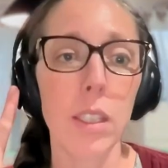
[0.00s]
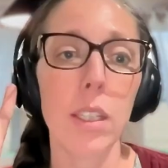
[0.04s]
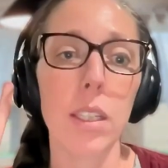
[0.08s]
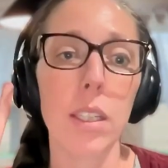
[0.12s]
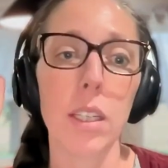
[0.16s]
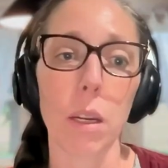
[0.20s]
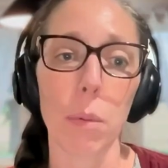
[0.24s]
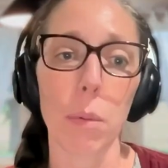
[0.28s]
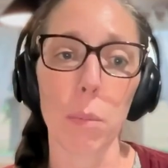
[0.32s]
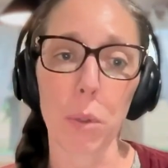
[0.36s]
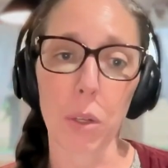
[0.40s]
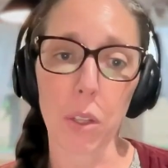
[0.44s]

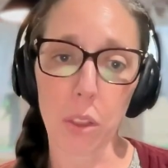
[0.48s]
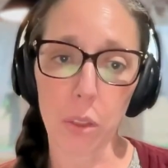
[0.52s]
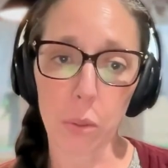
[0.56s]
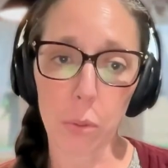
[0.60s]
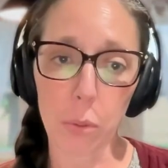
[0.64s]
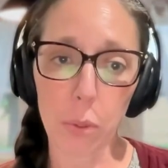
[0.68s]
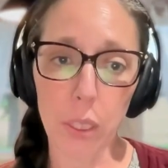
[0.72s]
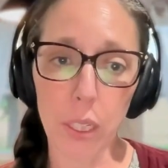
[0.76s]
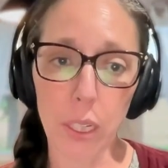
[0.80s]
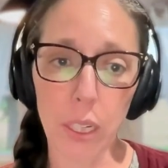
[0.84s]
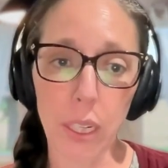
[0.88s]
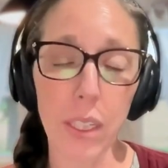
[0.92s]
Number
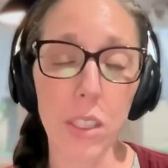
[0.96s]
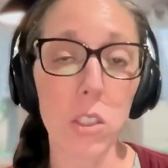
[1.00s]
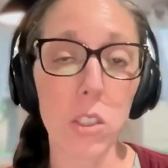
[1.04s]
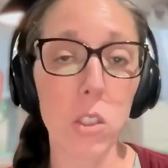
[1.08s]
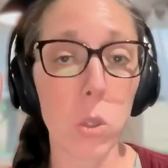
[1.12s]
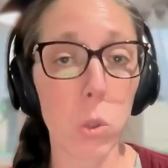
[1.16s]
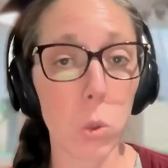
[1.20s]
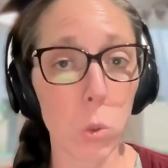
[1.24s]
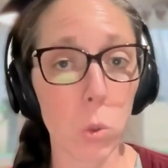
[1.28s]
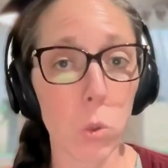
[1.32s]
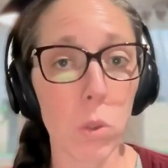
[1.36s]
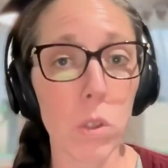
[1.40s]
3,
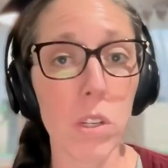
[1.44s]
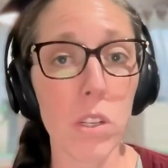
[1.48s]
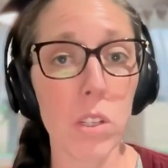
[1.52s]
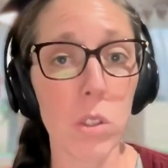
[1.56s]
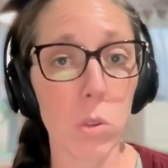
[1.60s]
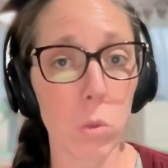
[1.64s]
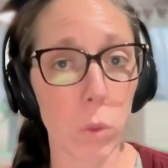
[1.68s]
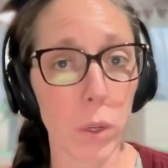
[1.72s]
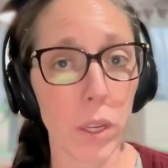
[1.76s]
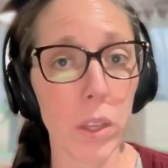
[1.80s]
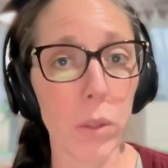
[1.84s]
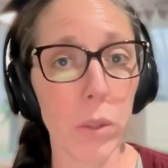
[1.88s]
tools
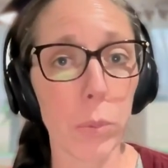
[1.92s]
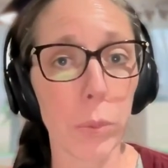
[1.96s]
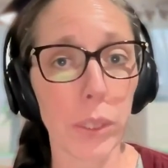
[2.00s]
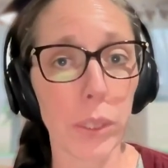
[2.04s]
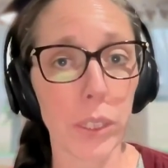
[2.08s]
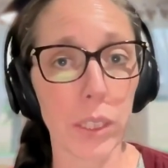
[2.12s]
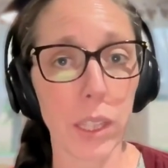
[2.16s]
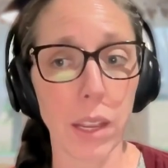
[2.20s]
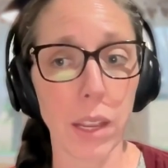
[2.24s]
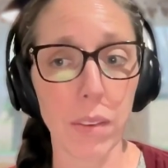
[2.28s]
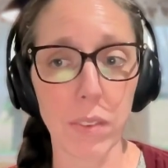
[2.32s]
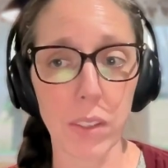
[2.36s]
with
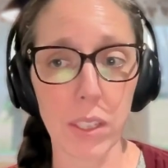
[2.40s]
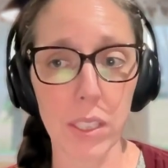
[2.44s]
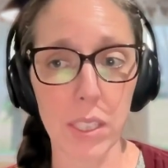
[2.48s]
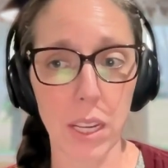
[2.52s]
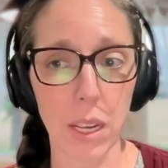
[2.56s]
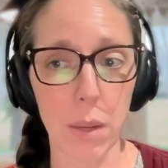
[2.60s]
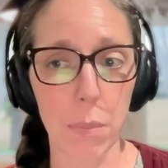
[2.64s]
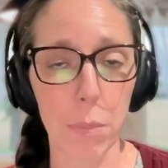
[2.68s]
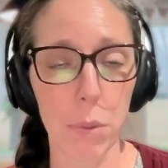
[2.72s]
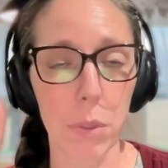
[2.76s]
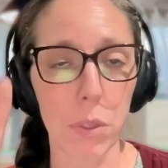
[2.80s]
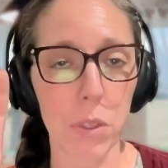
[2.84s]
real life
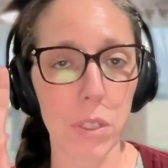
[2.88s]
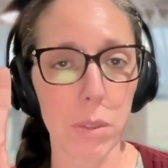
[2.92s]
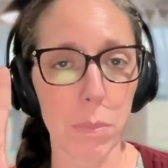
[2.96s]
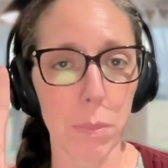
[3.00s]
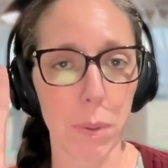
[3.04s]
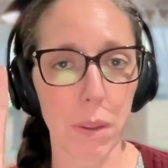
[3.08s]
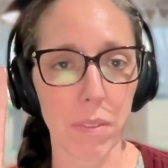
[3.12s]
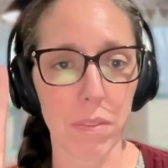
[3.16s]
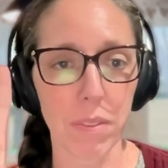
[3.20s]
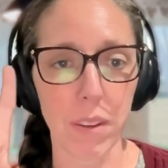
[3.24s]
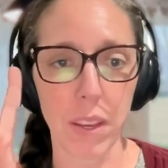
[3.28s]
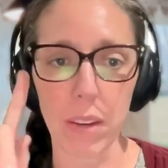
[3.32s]
examples,
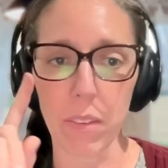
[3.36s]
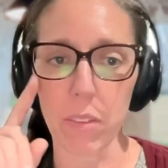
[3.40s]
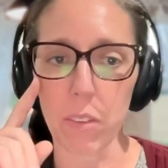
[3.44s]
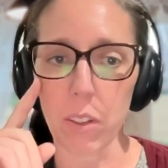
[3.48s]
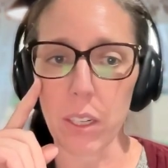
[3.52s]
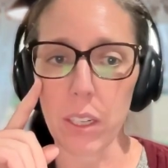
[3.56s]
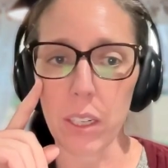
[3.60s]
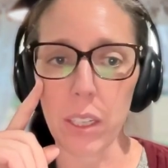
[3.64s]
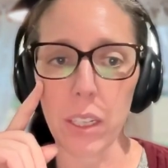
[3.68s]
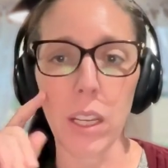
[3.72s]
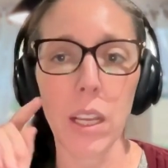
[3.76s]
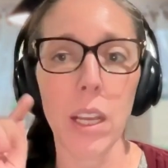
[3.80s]
my
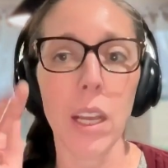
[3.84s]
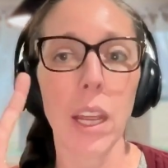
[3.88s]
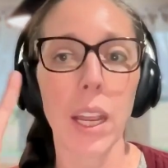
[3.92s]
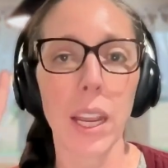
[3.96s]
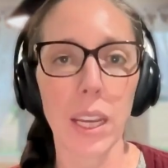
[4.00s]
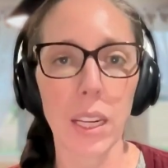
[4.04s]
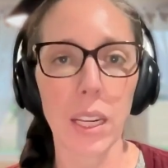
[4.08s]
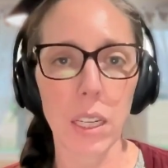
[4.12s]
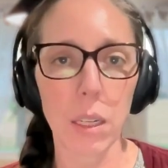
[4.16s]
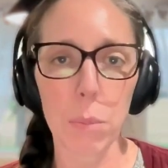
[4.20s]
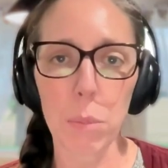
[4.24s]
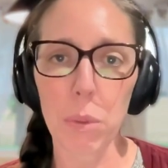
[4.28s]
favorite.
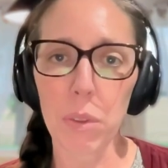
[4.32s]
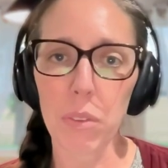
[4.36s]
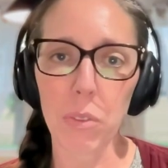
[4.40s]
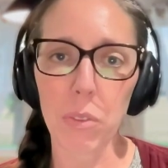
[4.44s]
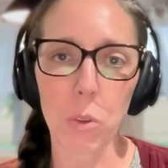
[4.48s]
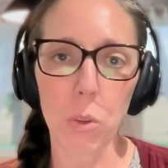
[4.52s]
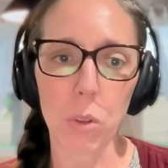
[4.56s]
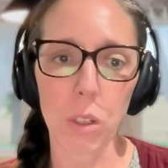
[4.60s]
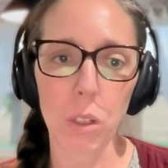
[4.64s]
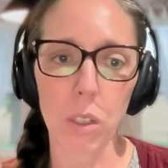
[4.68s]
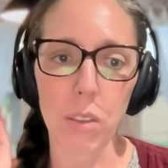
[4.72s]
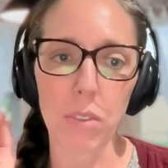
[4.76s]
And number
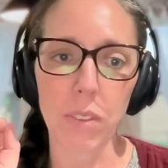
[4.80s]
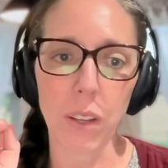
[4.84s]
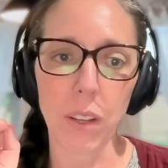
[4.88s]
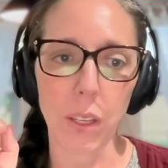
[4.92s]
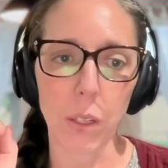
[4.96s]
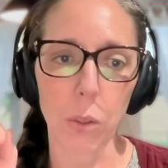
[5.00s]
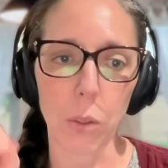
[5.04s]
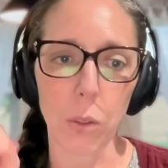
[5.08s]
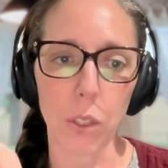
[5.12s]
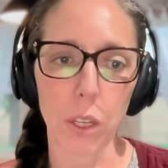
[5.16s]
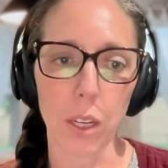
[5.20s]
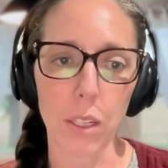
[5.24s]
4,
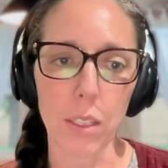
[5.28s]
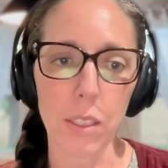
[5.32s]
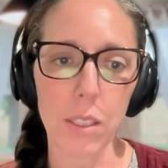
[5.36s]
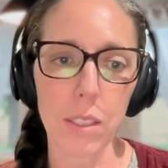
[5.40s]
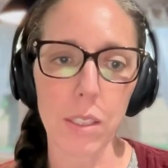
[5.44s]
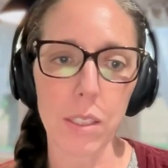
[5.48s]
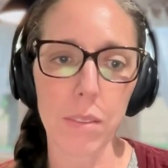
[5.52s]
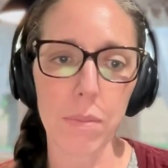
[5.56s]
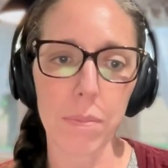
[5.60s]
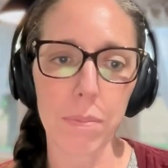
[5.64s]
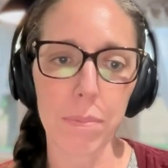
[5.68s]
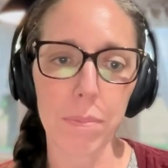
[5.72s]
final
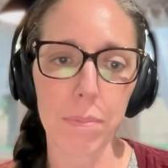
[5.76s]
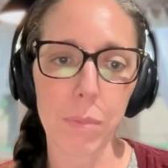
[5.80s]
thoughts.